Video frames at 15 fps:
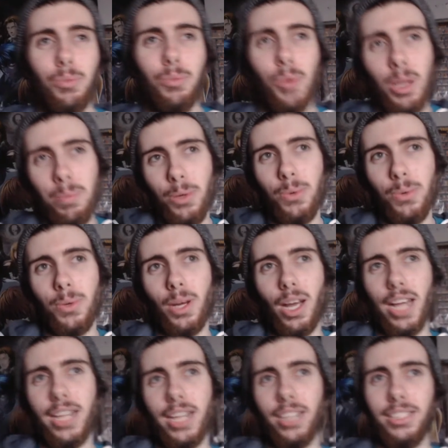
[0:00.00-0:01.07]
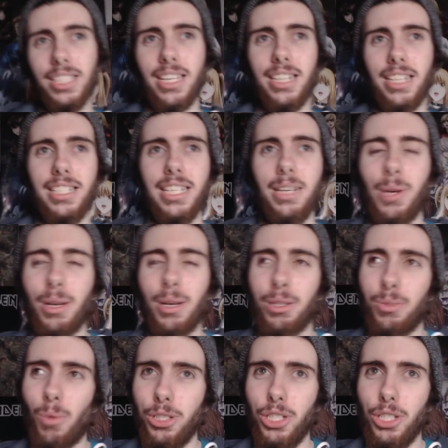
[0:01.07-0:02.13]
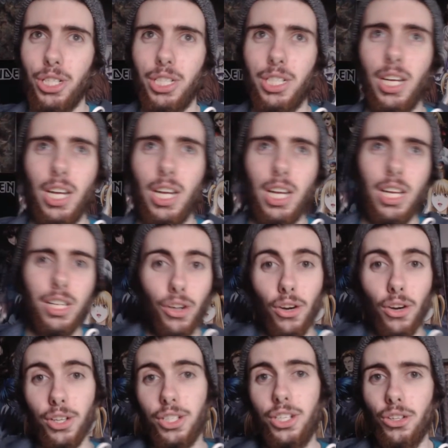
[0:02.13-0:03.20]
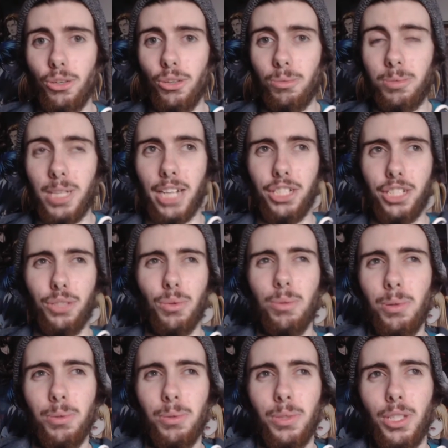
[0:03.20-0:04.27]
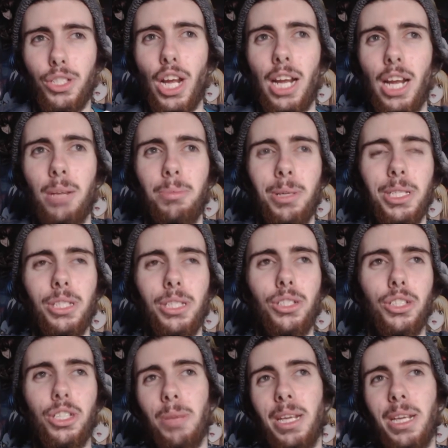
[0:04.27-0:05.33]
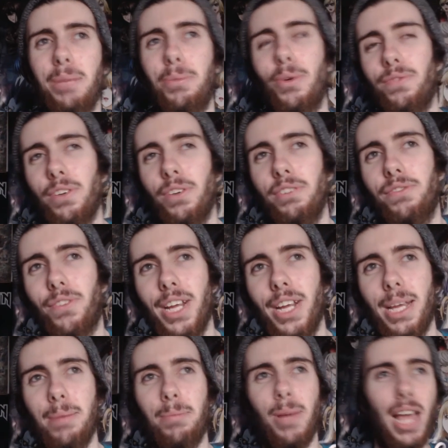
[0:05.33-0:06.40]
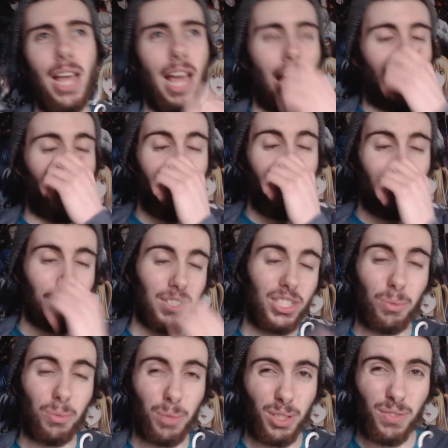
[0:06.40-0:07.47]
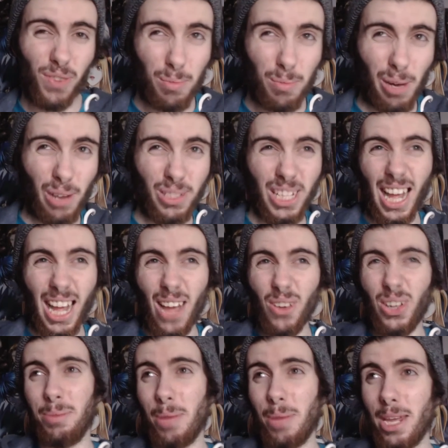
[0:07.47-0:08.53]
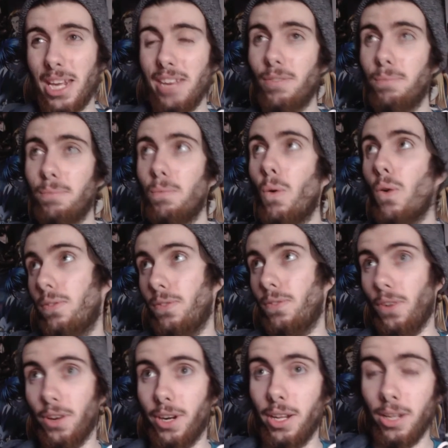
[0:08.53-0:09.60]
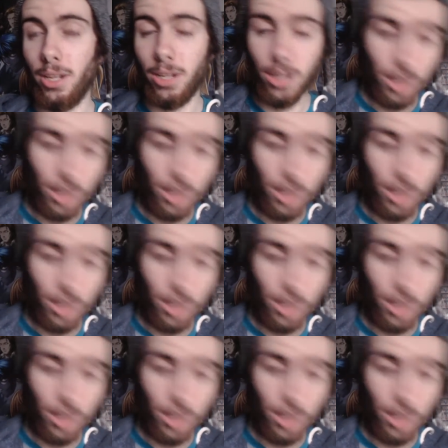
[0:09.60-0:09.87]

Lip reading: The Reboot, I got this idea when I was watching Nerdcubed actually rebooting his channel, basically just to make it more fun for him. And I'm having so much fun, but I was like, how can I make it even more fun?